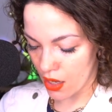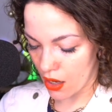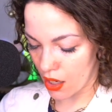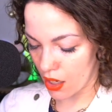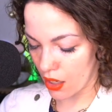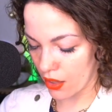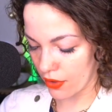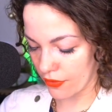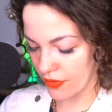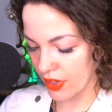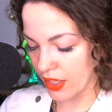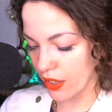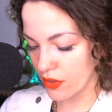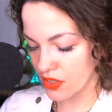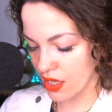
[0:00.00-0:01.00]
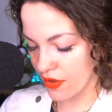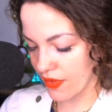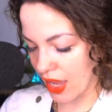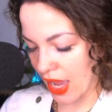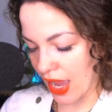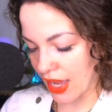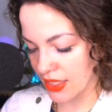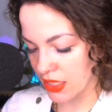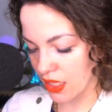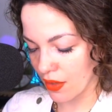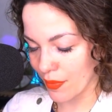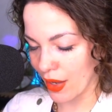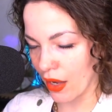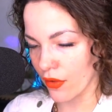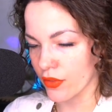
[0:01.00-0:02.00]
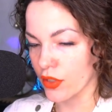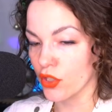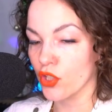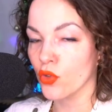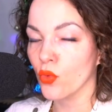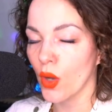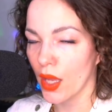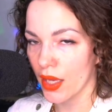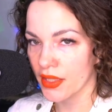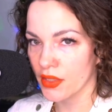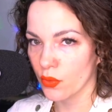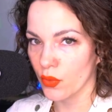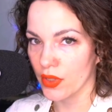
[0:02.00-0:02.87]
on other videos have asked about the U.S.